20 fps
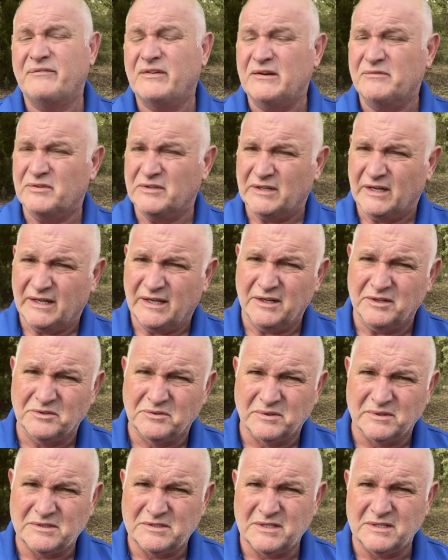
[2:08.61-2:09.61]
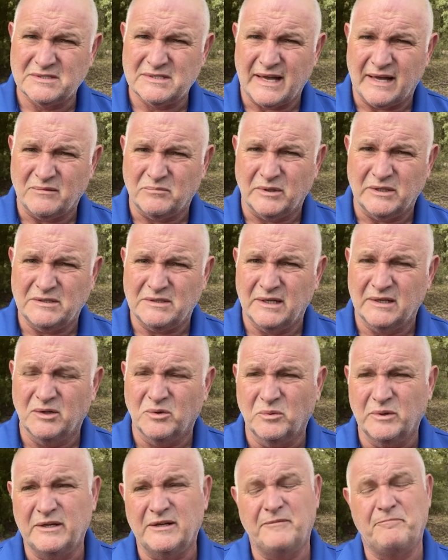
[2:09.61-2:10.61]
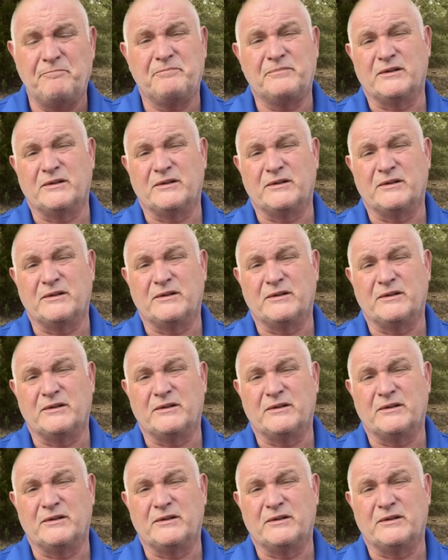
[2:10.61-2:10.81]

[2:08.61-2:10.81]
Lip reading: even the hindrances that we deal with,